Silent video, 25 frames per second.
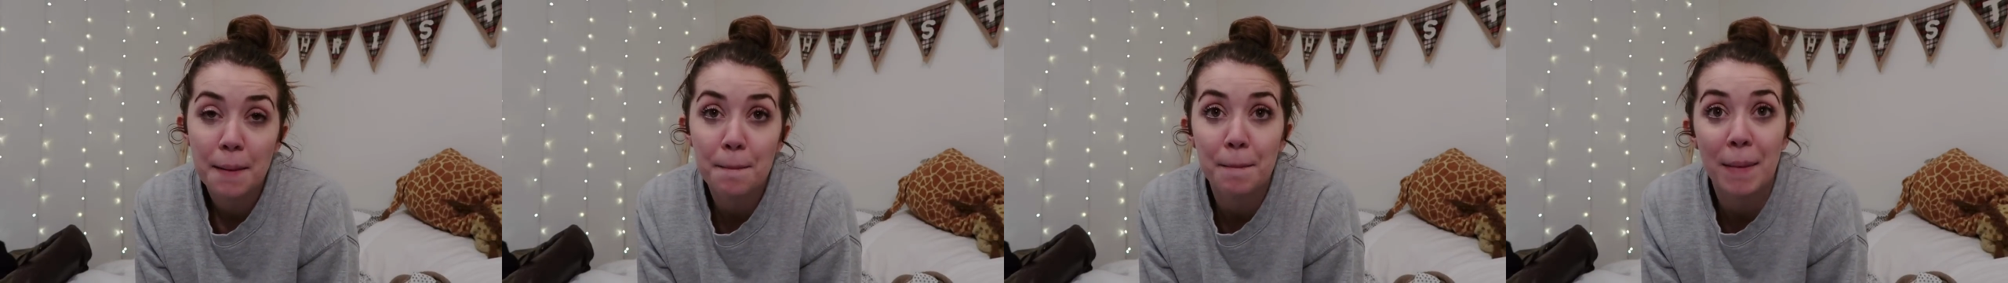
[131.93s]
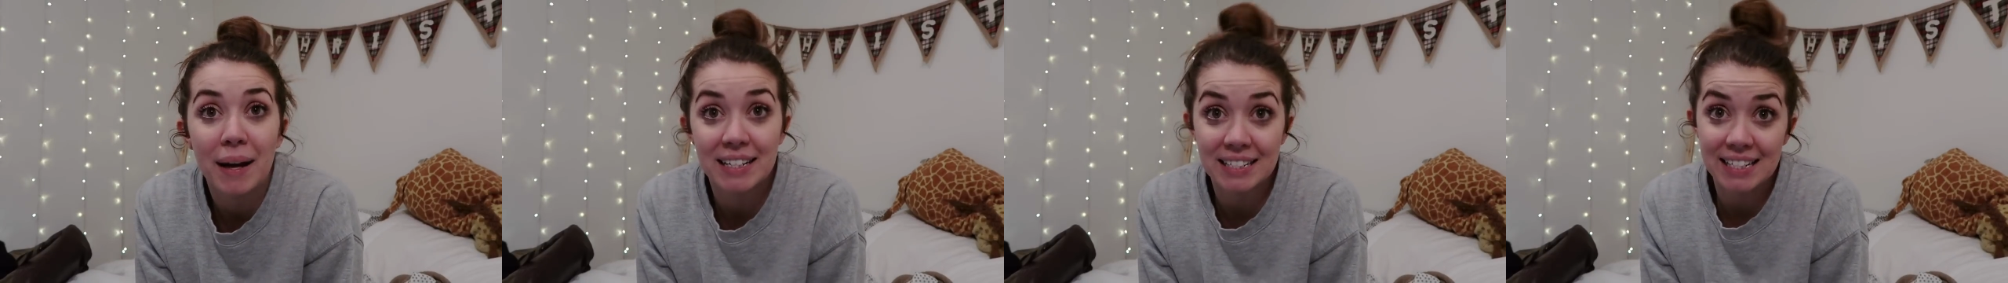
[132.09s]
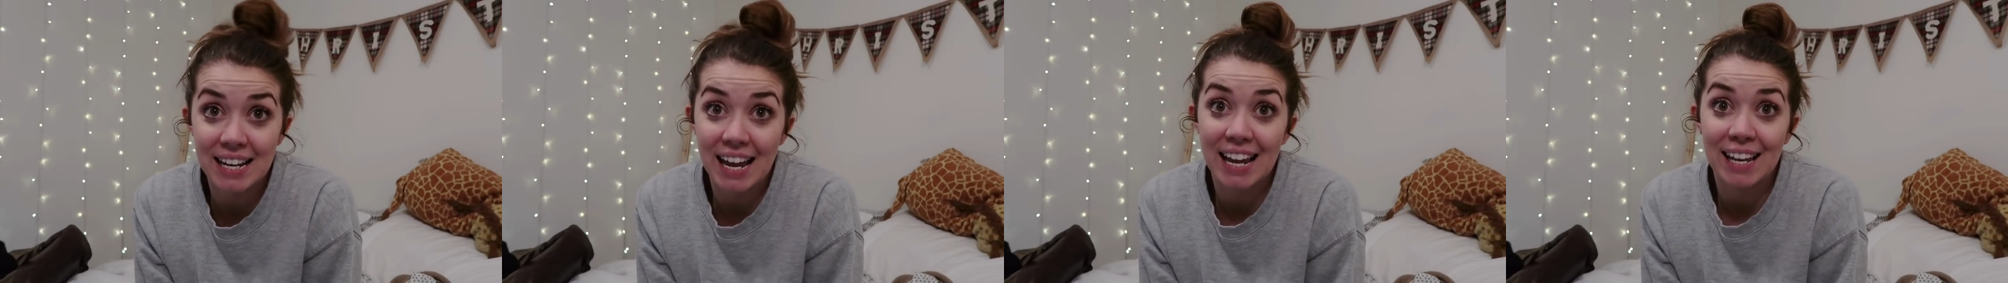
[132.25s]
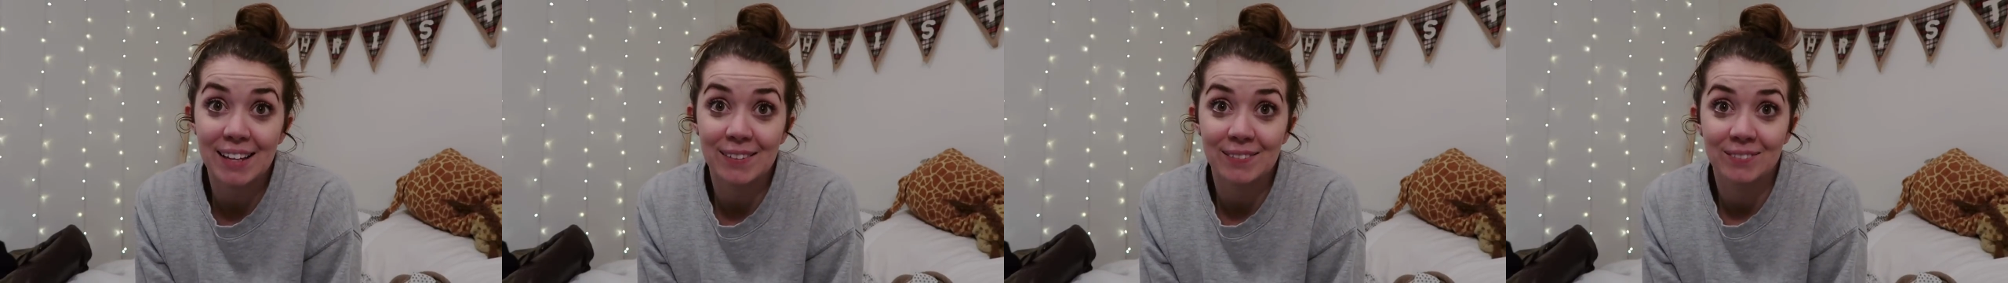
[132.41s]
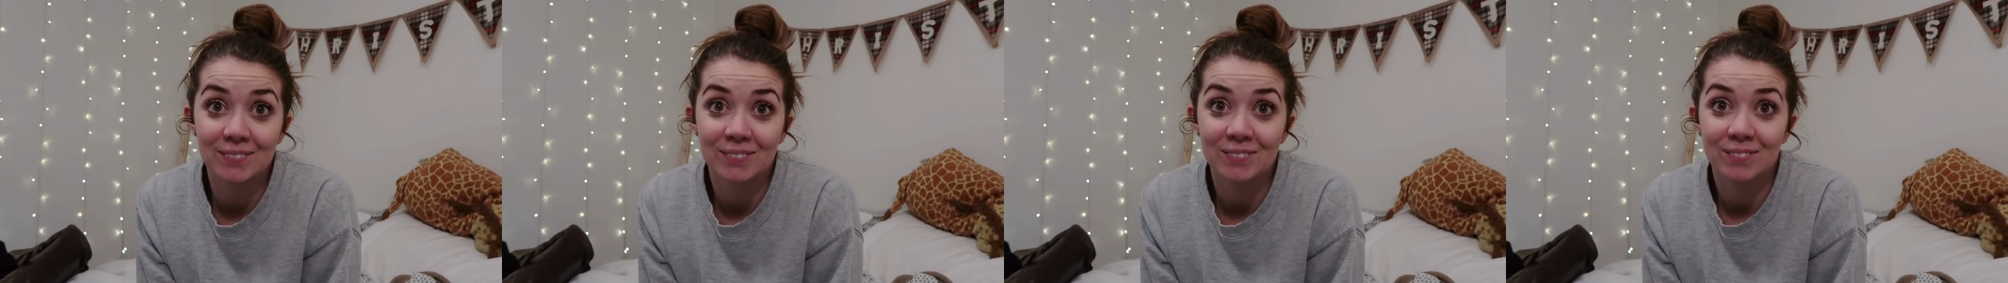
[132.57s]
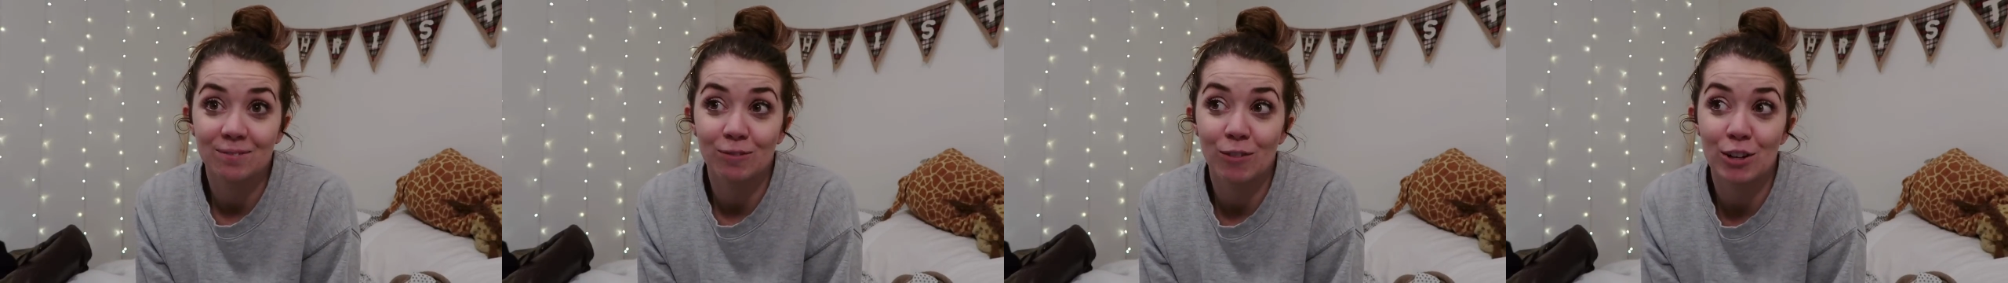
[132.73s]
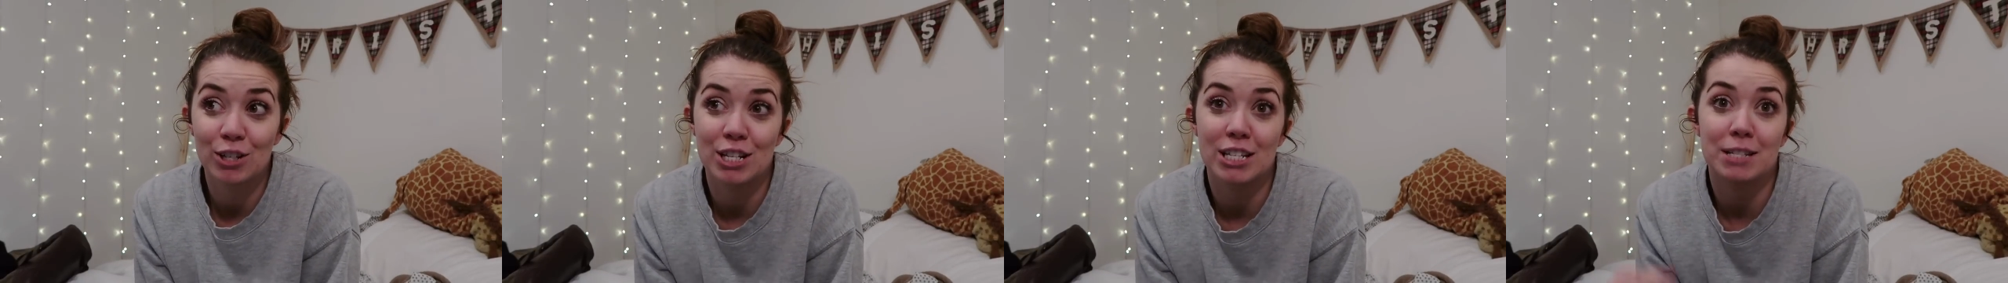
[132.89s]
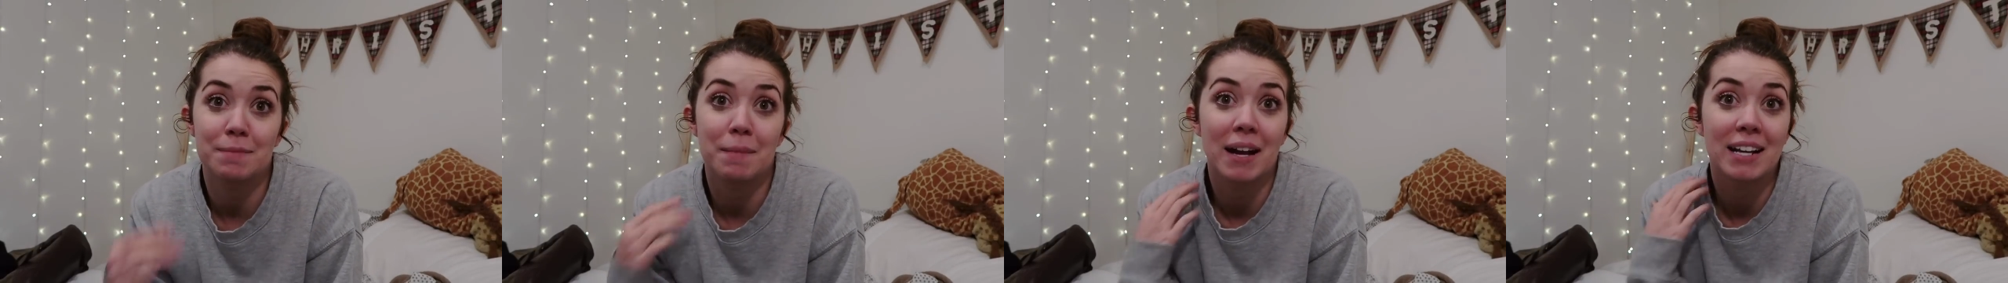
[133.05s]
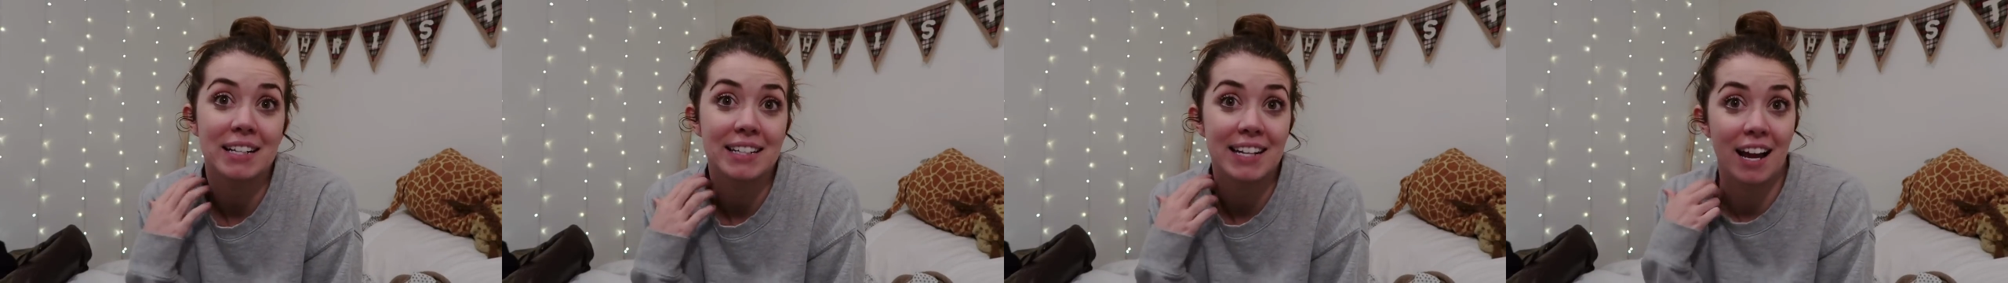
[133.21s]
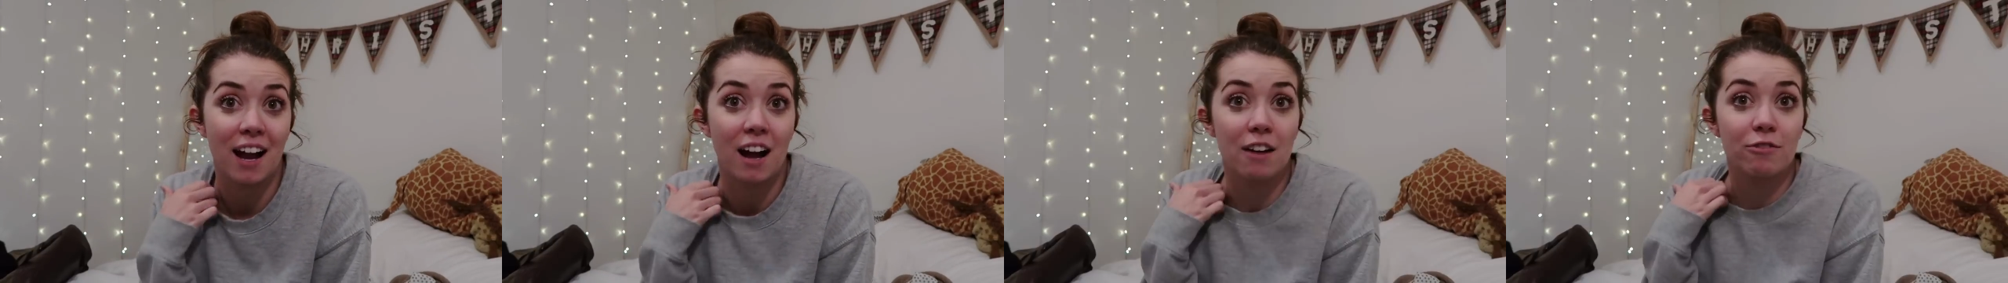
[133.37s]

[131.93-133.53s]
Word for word: Monday, which is my day